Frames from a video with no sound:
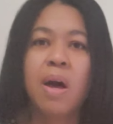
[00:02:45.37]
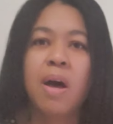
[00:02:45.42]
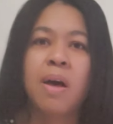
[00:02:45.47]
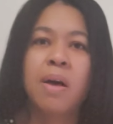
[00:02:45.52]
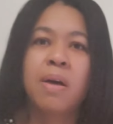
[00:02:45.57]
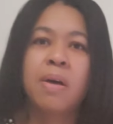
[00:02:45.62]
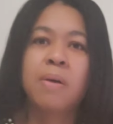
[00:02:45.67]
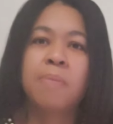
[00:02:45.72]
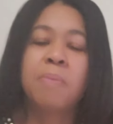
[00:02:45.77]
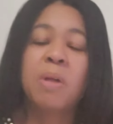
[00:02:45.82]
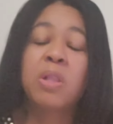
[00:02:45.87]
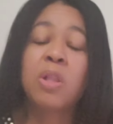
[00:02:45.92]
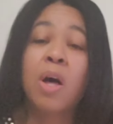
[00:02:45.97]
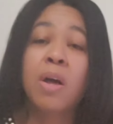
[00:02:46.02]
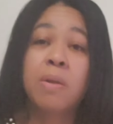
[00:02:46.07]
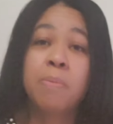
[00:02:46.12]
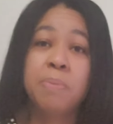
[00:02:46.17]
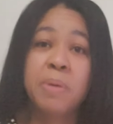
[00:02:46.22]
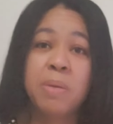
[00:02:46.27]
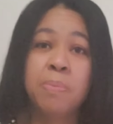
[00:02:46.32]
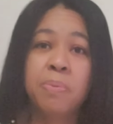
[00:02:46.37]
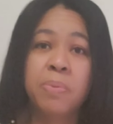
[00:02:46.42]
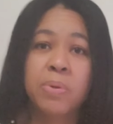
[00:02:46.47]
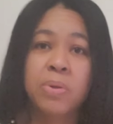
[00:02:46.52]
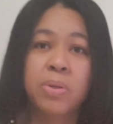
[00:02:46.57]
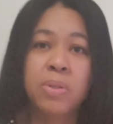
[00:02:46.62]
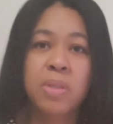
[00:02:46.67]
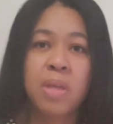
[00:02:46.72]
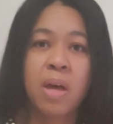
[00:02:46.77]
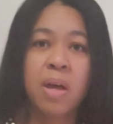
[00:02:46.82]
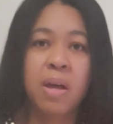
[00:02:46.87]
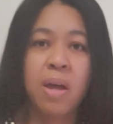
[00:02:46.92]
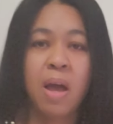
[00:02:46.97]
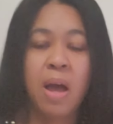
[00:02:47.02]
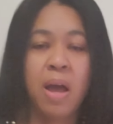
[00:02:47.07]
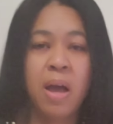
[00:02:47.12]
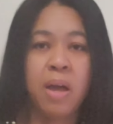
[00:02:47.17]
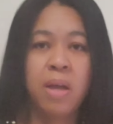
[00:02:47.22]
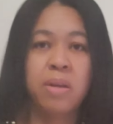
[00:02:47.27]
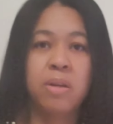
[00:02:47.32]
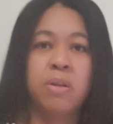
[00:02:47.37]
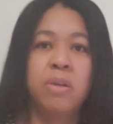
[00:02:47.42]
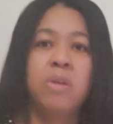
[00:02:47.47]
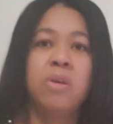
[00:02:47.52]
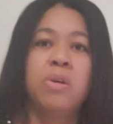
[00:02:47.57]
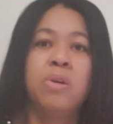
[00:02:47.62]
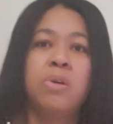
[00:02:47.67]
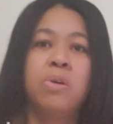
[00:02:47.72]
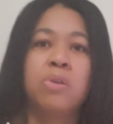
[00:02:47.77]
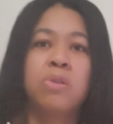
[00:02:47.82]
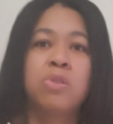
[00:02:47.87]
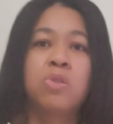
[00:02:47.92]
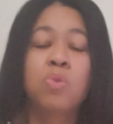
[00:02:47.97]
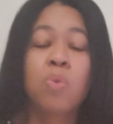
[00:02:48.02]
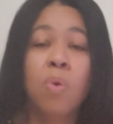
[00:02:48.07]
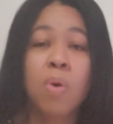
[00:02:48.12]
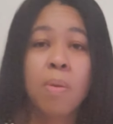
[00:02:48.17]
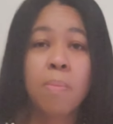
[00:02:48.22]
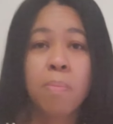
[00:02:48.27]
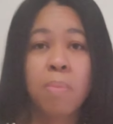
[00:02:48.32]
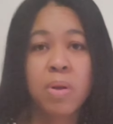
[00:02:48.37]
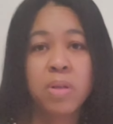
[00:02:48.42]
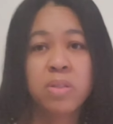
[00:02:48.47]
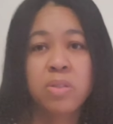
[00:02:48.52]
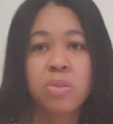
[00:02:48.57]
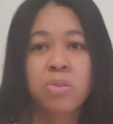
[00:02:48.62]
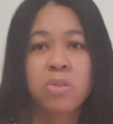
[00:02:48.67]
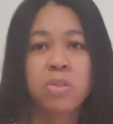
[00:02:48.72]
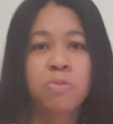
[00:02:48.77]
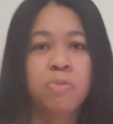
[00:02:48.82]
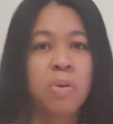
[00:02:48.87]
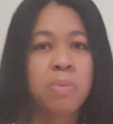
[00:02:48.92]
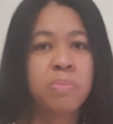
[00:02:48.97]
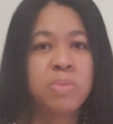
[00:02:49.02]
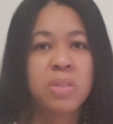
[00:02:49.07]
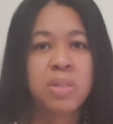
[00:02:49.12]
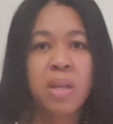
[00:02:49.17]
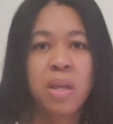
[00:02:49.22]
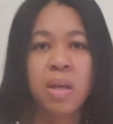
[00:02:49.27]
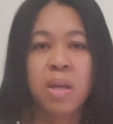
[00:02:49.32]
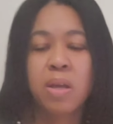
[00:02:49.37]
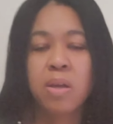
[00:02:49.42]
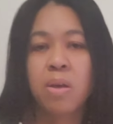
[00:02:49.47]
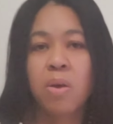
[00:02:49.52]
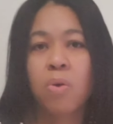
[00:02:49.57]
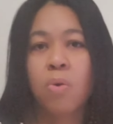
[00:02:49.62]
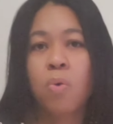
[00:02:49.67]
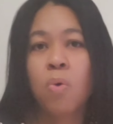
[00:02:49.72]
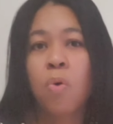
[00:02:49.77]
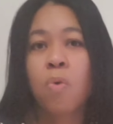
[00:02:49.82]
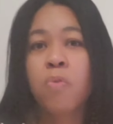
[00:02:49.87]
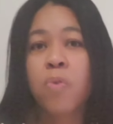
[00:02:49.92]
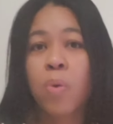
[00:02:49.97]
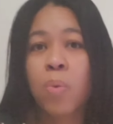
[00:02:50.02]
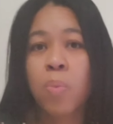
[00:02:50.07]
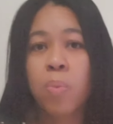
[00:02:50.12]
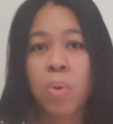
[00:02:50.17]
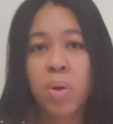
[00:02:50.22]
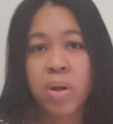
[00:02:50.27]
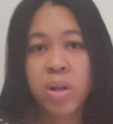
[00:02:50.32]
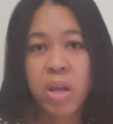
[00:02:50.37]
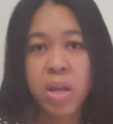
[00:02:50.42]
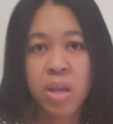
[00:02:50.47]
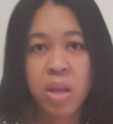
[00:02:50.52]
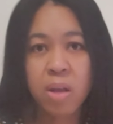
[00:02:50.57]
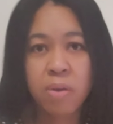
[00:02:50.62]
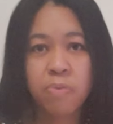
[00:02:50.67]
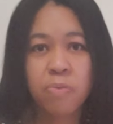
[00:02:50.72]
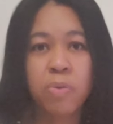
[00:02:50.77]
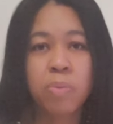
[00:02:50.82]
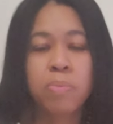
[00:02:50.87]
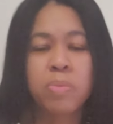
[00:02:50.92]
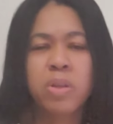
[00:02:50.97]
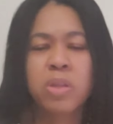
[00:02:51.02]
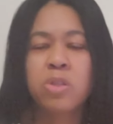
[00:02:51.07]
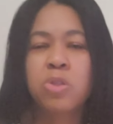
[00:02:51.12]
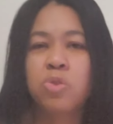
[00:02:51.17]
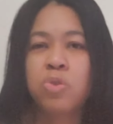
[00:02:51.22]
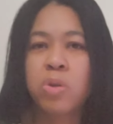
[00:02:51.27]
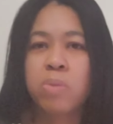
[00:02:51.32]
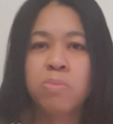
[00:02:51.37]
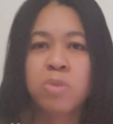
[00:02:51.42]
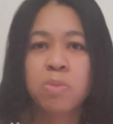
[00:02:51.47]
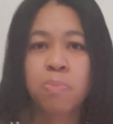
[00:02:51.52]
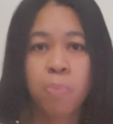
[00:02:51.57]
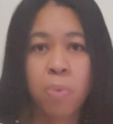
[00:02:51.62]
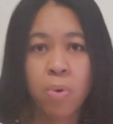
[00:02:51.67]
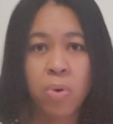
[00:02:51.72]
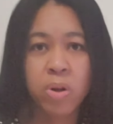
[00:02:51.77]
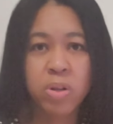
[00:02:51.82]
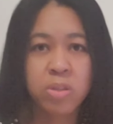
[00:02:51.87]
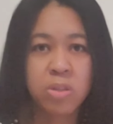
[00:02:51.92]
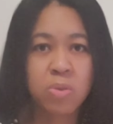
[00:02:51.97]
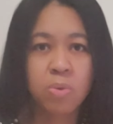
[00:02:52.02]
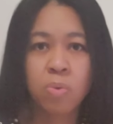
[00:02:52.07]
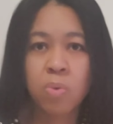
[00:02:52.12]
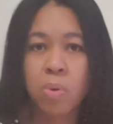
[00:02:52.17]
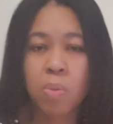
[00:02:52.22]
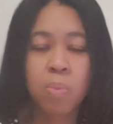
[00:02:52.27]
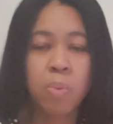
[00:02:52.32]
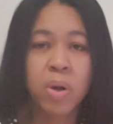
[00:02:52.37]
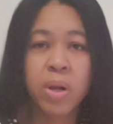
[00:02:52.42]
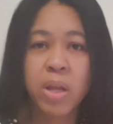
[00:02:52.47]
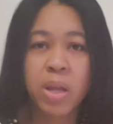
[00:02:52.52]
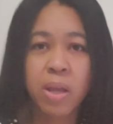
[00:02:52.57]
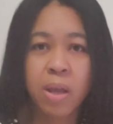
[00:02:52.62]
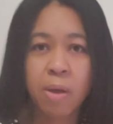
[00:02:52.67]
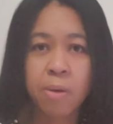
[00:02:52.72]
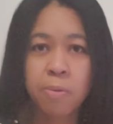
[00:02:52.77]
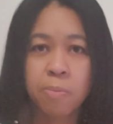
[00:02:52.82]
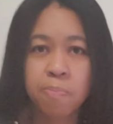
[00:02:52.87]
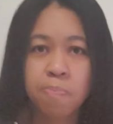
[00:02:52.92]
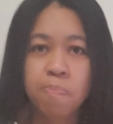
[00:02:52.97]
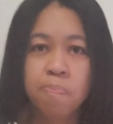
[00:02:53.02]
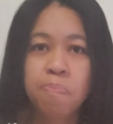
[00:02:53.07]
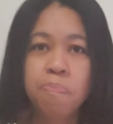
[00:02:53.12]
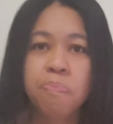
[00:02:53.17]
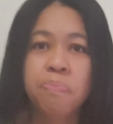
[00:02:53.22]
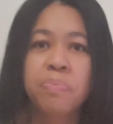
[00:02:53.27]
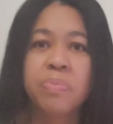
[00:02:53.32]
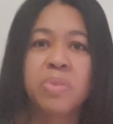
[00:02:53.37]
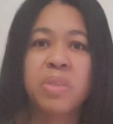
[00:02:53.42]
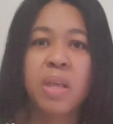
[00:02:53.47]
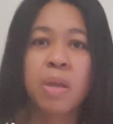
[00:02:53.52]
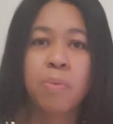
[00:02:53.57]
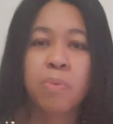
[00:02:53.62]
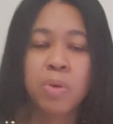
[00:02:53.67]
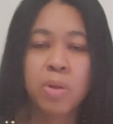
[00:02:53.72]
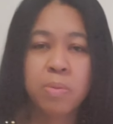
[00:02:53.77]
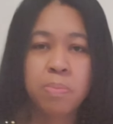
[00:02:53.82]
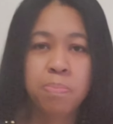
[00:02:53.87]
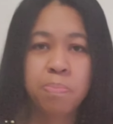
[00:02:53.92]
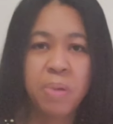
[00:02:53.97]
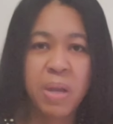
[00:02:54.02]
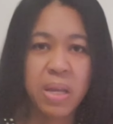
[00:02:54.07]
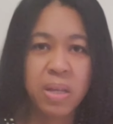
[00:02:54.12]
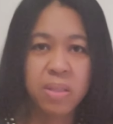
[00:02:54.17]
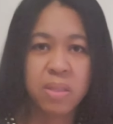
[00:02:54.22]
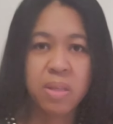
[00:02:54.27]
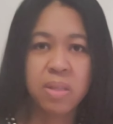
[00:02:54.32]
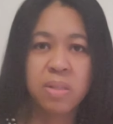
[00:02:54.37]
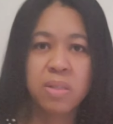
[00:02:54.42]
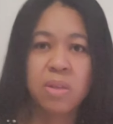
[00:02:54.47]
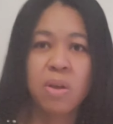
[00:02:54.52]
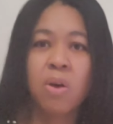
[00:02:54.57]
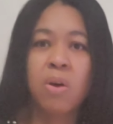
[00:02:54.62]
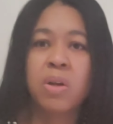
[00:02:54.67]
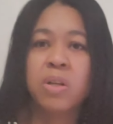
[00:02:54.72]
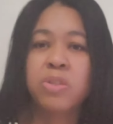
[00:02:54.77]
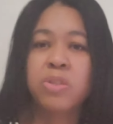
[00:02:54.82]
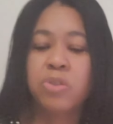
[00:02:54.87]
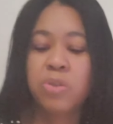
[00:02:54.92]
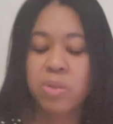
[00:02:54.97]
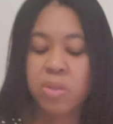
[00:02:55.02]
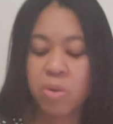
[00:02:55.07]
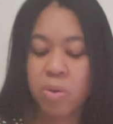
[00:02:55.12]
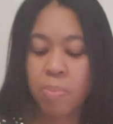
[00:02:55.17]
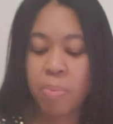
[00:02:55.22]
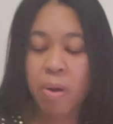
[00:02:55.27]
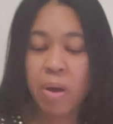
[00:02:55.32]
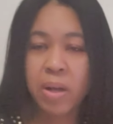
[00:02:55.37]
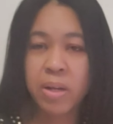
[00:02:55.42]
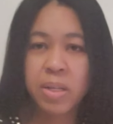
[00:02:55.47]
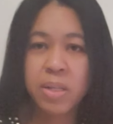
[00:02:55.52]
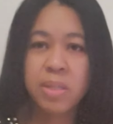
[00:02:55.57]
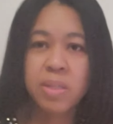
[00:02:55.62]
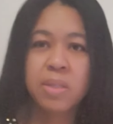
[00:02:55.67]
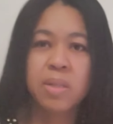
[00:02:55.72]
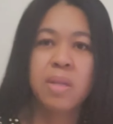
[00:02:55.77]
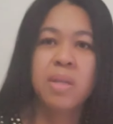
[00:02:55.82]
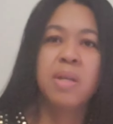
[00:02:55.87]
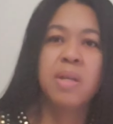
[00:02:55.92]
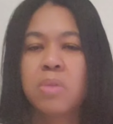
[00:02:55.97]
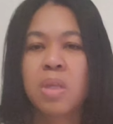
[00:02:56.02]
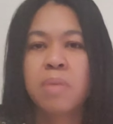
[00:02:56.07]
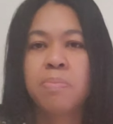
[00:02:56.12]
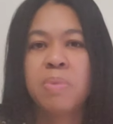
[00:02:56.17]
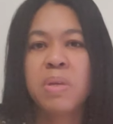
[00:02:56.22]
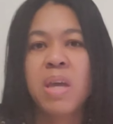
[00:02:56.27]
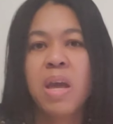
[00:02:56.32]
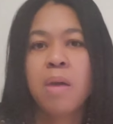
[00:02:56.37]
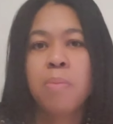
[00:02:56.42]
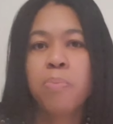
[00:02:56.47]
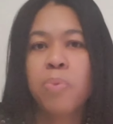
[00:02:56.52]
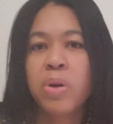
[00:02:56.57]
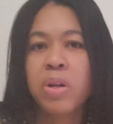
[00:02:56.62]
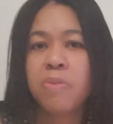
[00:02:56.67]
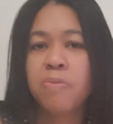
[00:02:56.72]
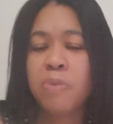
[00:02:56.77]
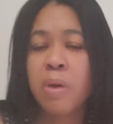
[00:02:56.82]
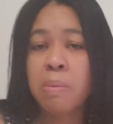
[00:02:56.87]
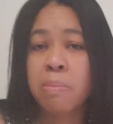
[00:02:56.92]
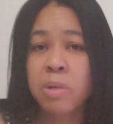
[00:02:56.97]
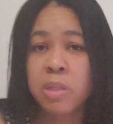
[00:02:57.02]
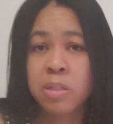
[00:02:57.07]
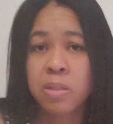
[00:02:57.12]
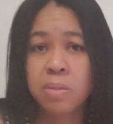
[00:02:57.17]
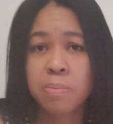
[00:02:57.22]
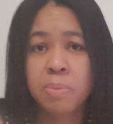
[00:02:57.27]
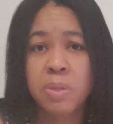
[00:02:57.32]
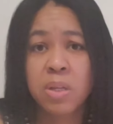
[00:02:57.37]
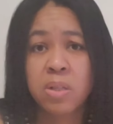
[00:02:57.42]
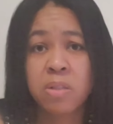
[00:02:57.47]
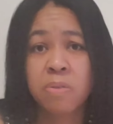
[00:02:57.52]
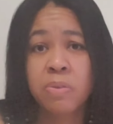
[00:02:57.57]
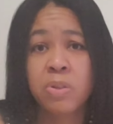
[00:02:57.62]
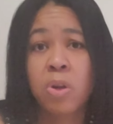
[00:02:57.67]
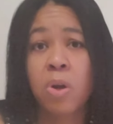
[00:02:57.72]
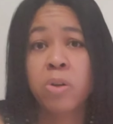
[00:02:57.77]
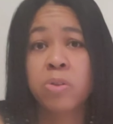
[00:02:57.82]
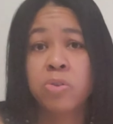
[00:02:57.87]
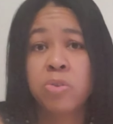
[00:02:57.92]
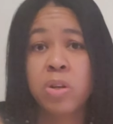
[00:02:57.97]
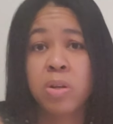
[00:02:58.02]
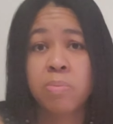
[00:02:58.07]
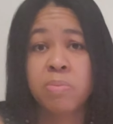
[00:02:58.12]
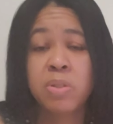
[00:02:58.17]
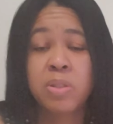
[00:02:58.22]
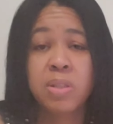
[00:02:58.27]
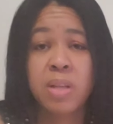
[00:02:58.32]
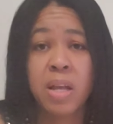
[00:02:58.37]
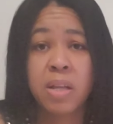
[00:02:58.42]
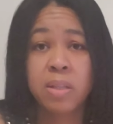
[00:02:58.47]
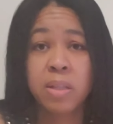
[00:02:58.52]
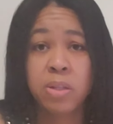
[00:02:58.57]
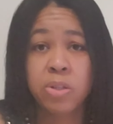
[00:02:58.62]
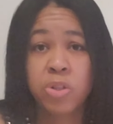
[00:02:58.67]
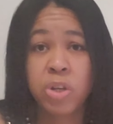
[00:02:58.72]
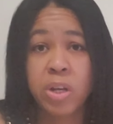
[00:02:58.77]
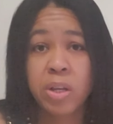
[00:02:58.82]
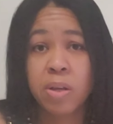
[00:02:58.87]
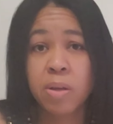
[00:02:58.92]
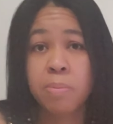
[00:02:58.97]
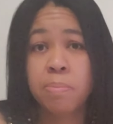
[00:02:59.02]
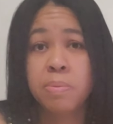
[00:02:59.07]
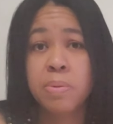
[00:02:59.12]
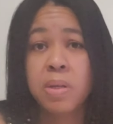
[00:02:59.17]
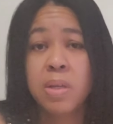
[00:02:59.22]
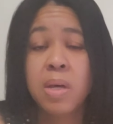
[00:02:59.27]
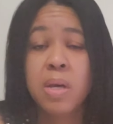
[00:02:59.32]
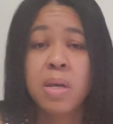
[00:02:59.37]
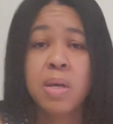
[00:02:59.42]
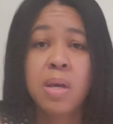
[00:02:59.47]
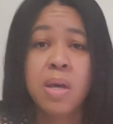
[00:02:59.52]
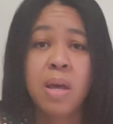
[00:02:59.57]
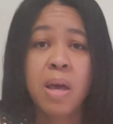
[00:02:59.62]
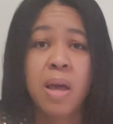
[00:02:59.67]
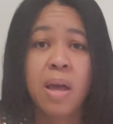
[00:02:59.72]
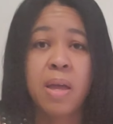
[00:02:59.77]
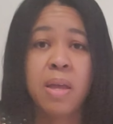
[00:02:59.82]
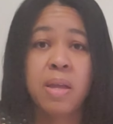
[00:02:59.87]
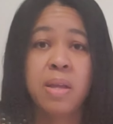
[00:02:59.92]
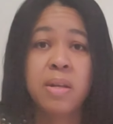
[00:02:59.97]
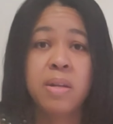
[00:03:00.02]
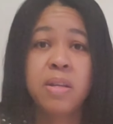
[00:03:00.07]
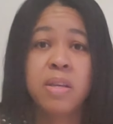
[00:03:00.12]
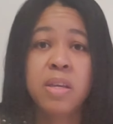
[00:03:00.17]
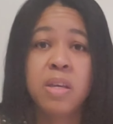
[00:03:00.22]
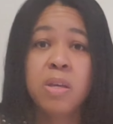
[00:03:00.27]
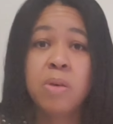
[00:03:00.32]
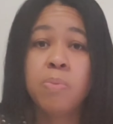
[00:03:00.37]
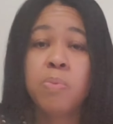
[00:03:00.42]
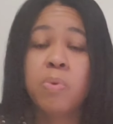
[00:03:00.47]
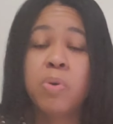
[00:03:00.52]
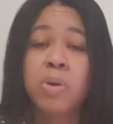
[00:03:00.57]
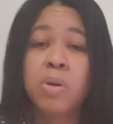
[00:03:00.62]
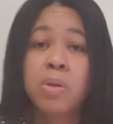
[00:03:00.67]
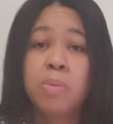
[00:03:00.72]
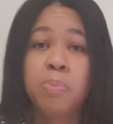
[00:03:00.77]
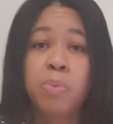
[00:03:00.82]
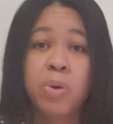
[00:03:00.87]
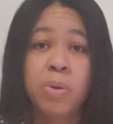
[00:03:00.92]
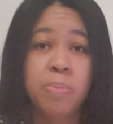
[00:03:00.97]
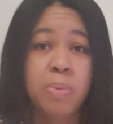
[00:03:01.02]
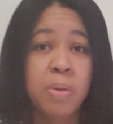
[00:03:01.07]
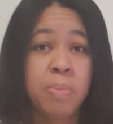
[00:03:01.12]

A lot of people that had sore muscles from, say, overworking it from extreme sports or working out, they would paint this onto their bodies. It became pretty famous because of a doctor named Stanley Jacob, and he would put